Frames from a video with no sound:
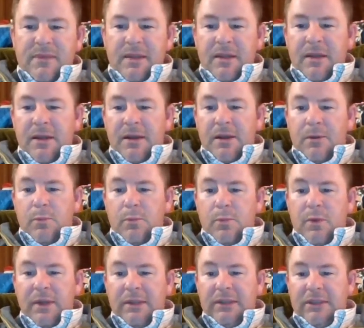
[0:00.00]

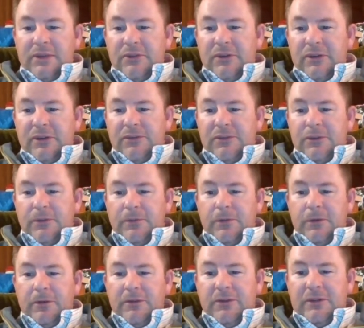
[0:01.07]
What uses do
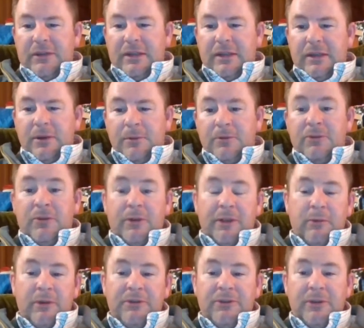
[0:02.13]

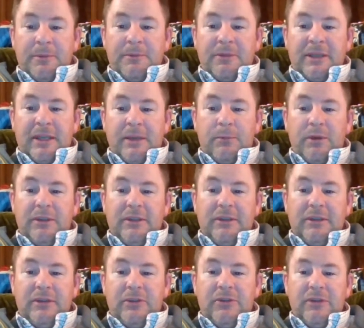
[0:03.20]
question number 10. What
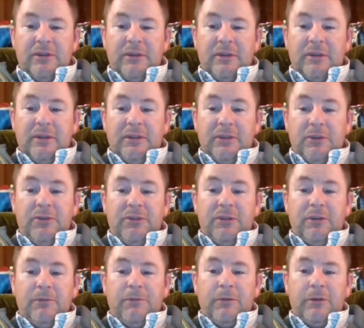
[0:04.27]
use
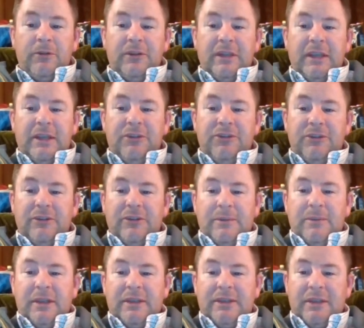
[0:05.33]
do First Nations
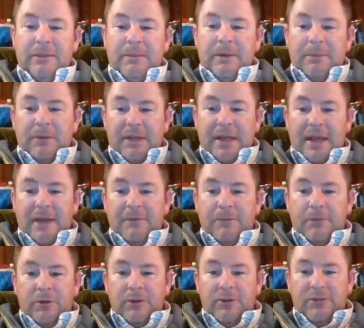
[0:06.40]
and Métis people have
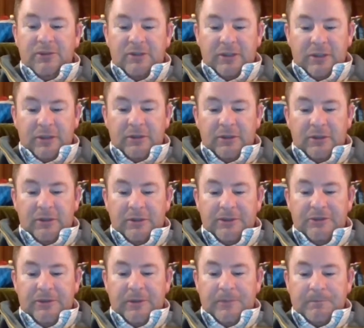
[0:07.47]
for star
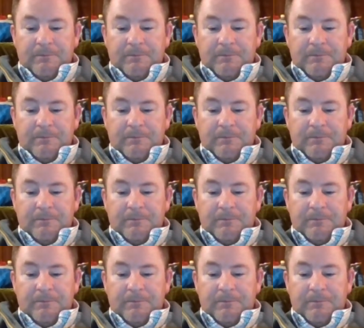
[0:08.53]
knowledge?